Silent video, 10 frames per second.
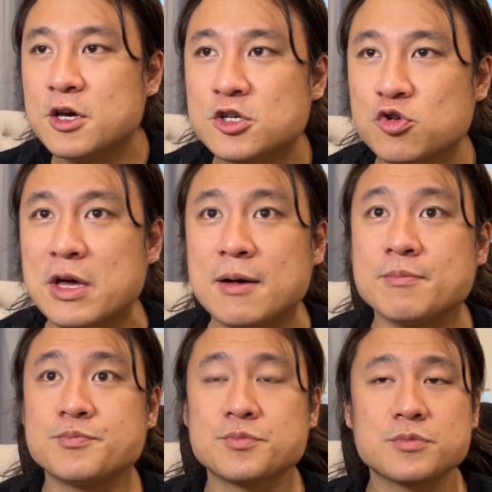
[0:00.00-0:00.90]
So
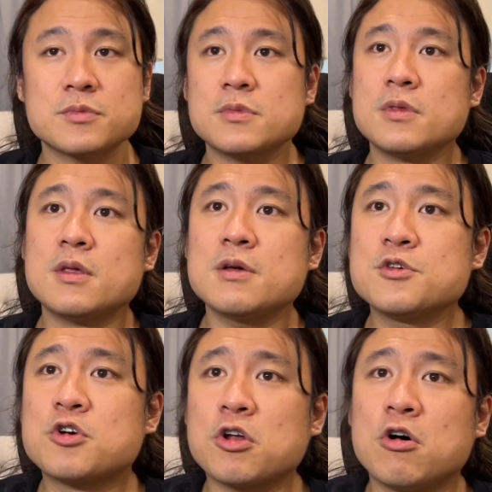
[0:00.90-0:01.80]
yeah,
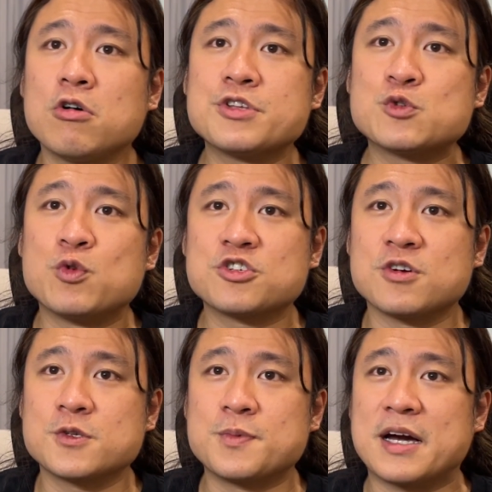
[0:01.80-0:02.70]
you got all these
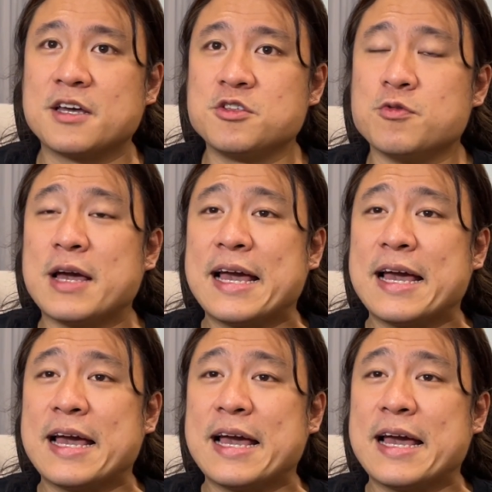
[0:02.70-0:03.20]
workshops behind you.